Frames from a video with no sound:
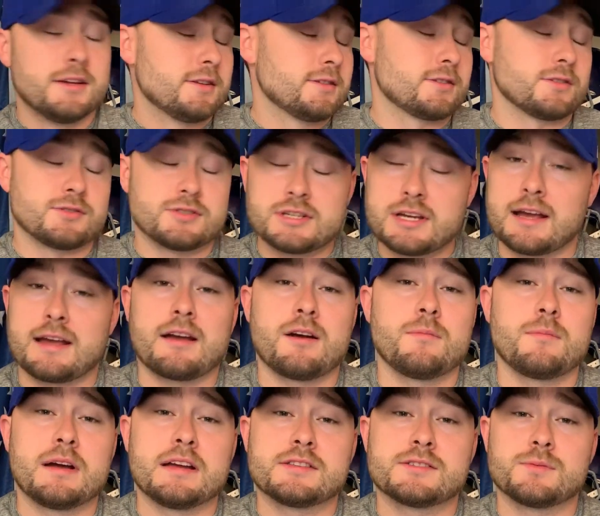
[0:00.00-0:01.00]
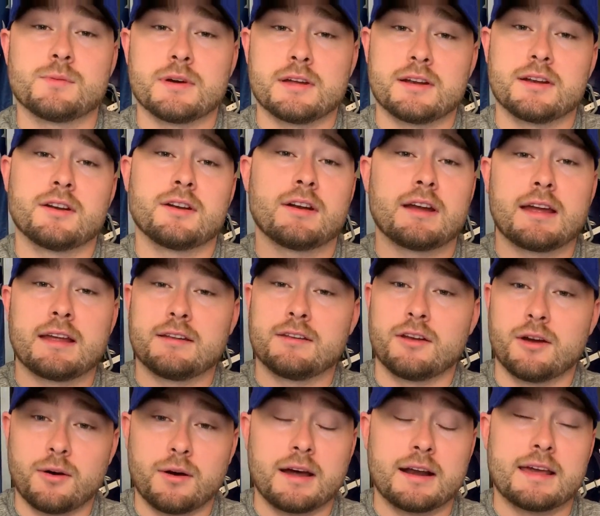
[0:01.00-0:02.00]
So check out my Twitter and
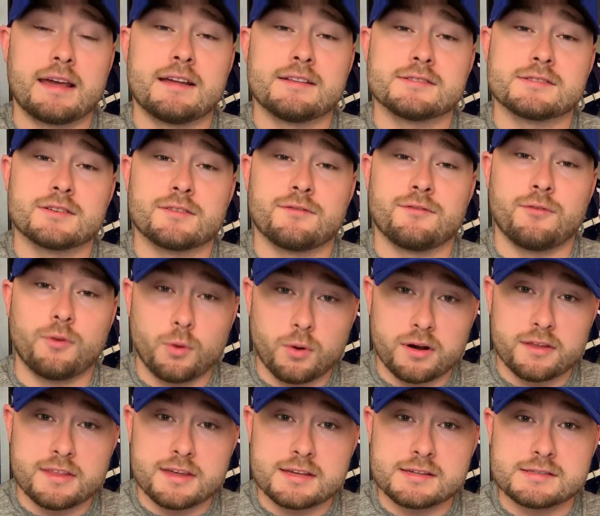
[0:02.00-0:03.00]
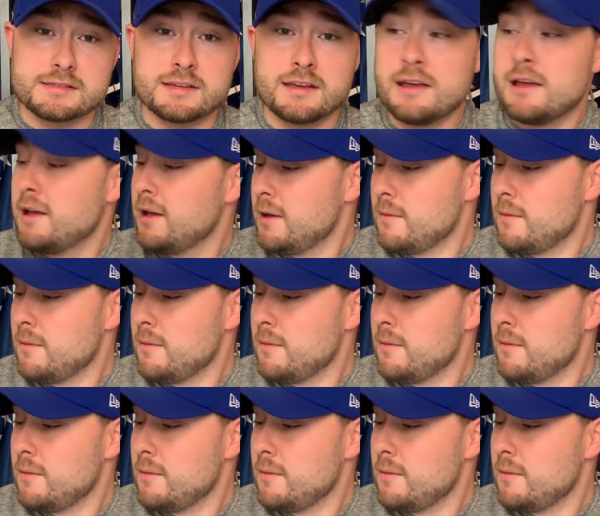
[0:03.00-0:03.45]
know how to enter for this.